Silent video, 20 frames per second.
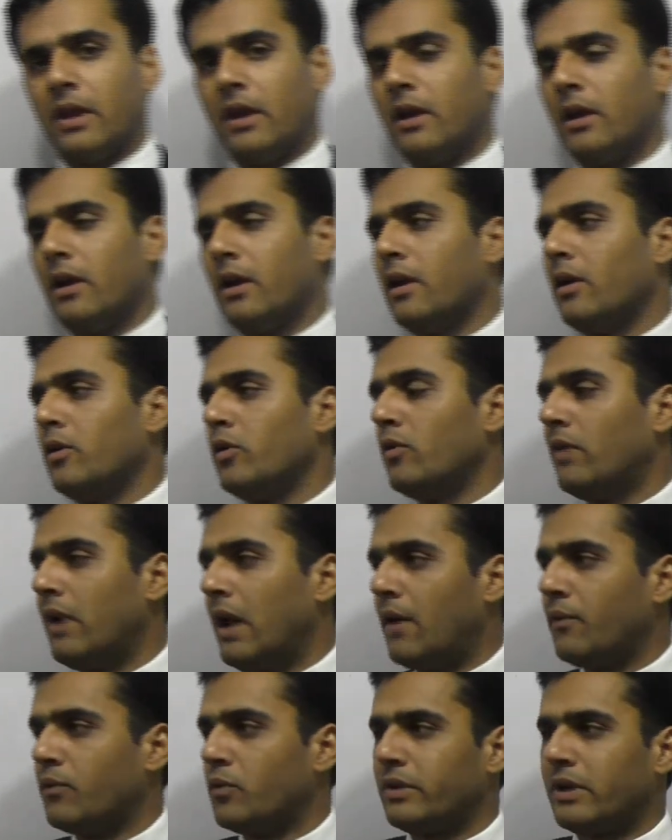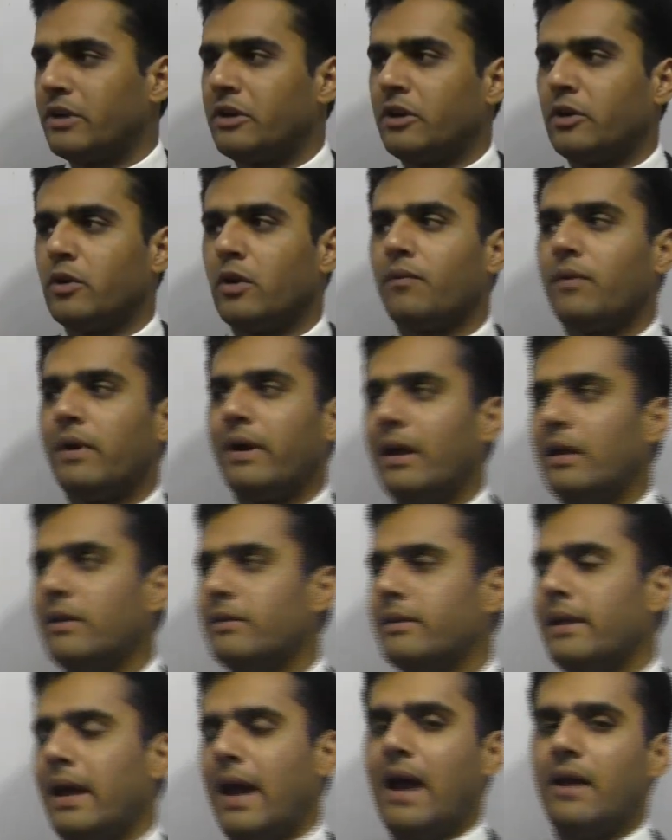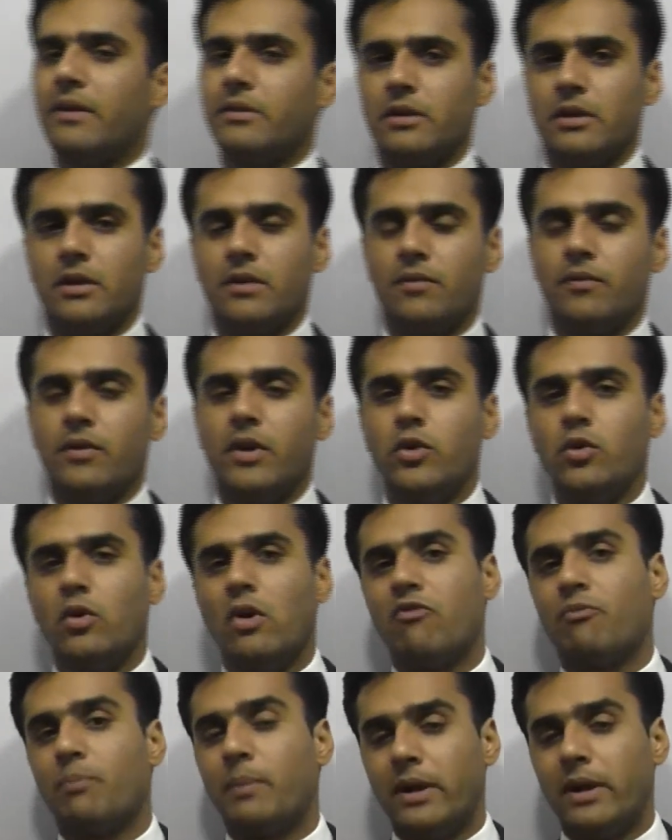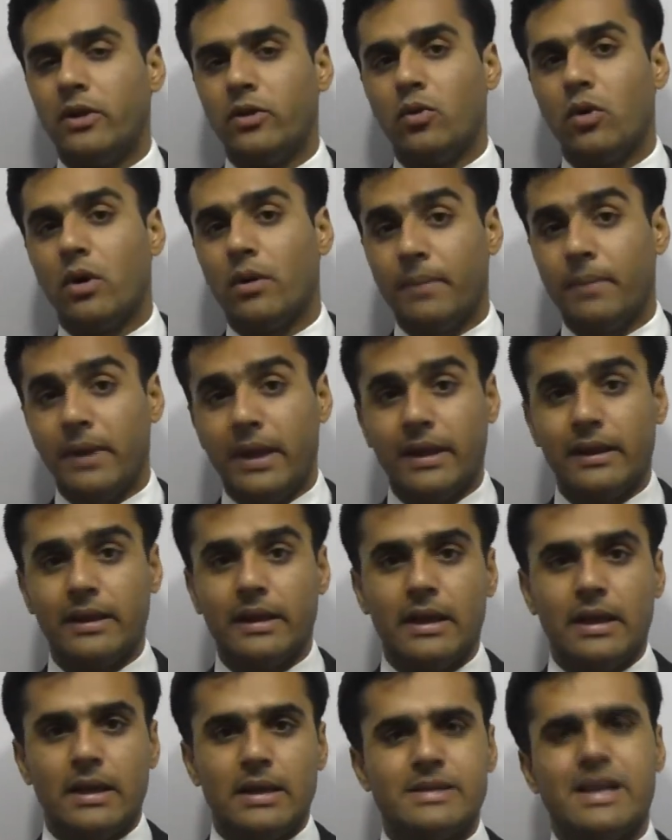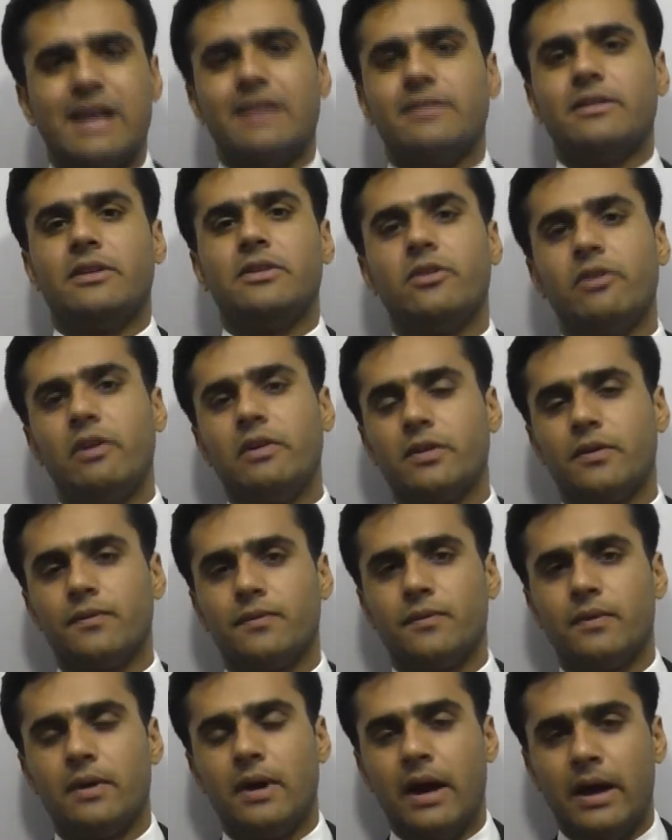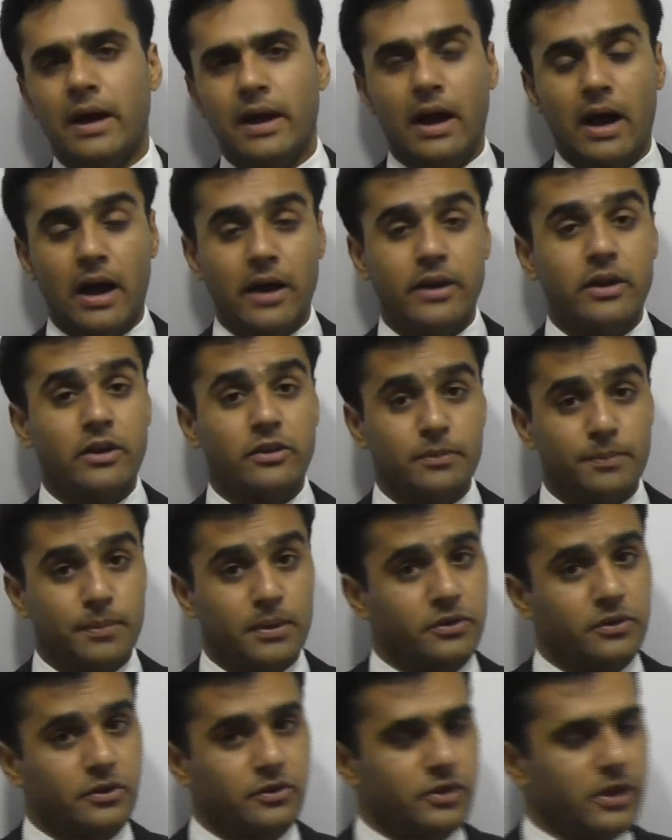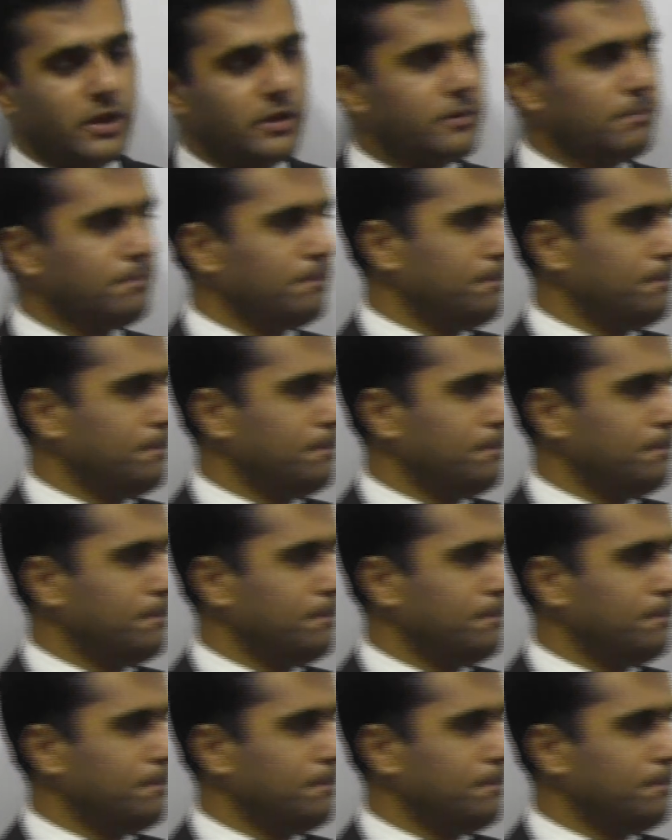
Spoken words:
You will have to set it off against the asset where you are paying tax at the rate of highest percentage.